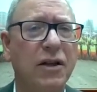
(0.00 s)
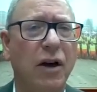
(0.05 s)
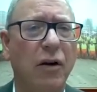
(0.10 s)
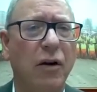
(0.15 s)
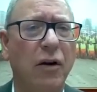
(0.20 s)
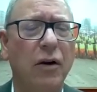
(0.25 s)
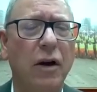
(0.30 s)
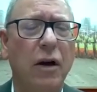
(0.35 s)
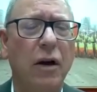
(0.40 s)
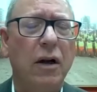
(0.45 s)

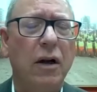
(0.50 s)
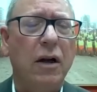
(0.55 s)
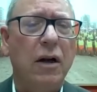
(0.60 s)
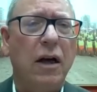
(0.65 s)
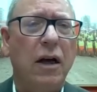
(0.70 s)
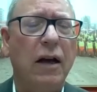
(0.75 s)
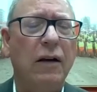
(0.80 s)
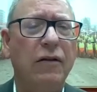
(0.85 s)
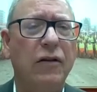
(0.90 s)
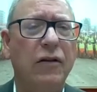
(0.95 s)
So
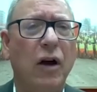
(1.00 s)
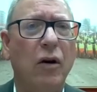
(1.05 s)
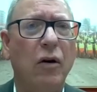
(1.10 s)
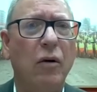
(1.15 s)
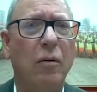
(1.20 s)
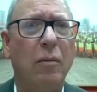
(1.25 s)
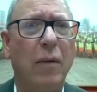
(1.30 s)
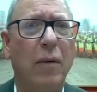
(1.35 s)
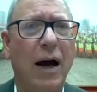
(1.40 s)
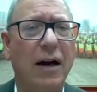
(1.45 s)
even
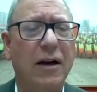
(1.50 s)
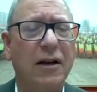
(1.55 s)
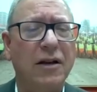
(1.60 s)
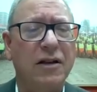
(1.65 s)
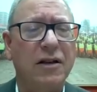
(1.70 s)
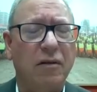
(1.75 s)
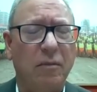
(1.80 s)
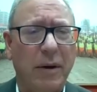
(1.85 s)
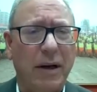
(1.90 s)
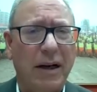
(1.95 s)
though
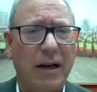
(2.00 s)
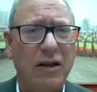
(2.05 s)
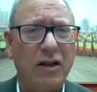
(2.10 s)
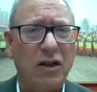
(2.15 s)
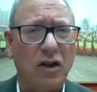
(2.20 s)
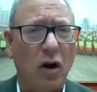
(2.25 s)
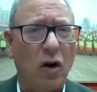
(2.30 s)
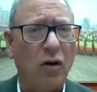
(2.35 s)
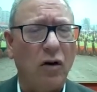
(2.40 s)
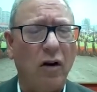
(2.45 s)
markets have been
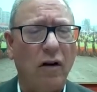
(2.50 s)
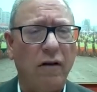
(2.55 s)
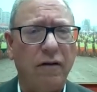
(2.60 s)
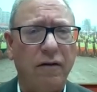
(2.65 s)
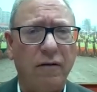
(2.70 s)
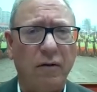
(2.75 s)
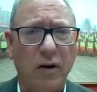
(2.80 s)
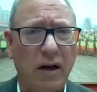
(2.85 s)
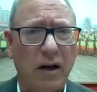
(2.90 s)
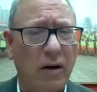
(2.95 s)
sold
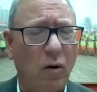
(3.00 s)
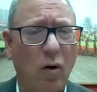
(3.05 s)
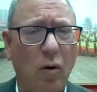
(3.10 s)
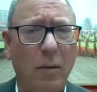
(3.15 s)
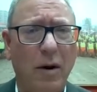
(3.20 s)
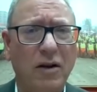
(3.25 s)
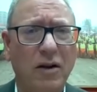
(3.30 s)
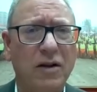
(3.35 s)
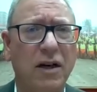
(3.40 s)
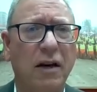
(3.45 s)
off in
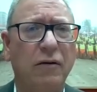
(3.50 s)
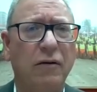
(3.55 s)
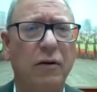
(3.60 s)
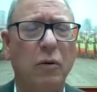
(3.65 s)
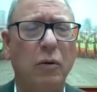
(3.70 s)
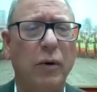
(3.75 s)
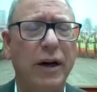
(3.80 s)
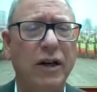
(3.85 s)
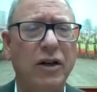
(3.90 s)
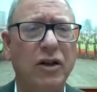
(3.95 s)
almost
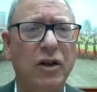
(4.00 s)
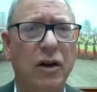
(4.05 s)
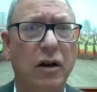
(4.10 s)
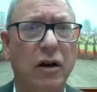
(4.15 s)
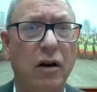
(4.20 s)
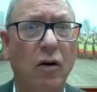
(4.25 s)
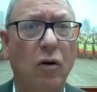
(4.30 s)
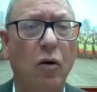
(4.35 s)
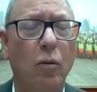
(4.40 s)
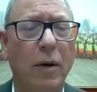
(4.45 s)
every region
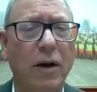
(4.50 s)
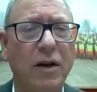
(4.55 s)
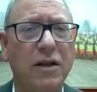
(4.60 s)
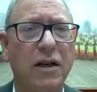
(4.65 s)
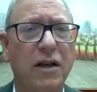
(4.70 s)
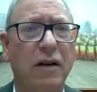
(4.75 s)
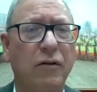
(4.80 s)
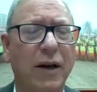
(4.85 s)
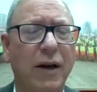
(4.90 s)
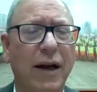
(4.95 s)
and
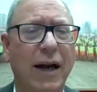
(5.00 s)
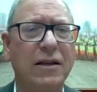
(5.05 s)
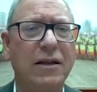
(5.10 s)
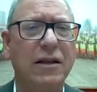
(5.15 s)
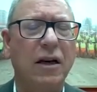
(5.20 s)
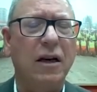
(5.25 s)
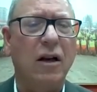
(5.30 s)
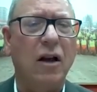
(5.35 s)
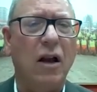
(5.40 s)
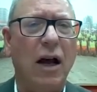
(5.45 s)
almost every
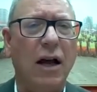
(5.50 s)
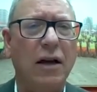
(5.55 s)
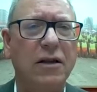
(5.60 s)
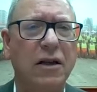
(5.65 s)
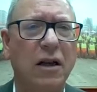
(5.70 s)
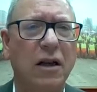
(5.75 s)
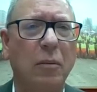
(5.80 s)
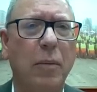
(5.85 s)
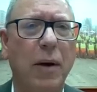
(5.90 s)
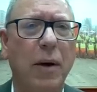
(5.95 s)
asset
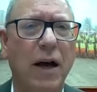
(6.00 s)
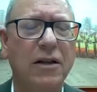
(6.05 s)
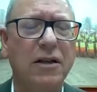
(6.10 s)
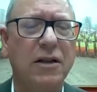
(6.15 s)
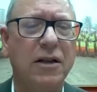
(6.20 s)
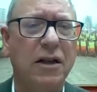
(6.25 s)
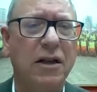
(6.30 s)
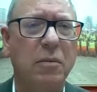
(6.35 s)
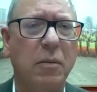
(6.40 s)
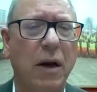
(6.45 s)
class in the
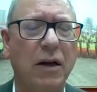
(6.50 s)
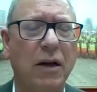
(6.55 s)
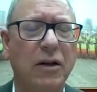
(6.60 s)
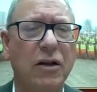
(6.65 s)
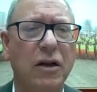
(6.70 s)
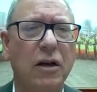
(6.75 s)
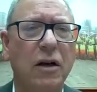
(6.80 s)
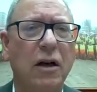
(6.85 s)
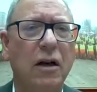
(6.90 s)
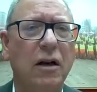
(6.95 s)
past six
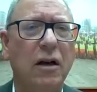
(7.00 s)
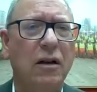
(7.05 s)
months,